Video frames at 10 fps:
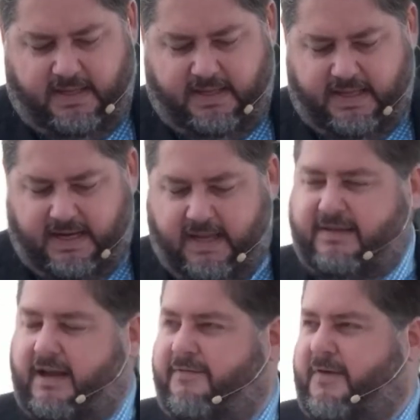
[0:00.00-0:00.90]
It
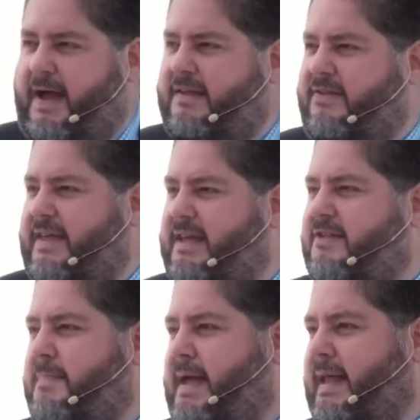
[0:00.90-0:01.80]
identifies
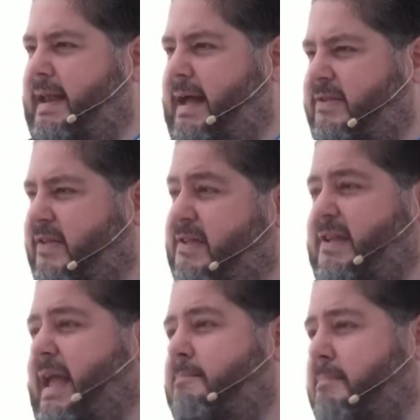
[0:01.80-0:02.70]
these men as the
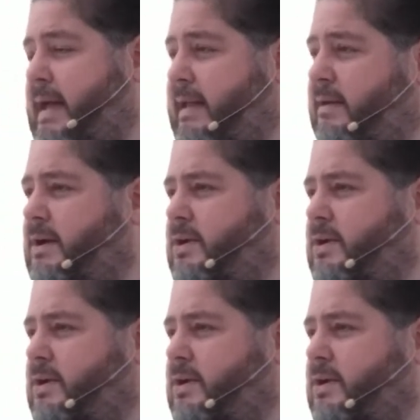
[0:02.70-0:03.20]
same men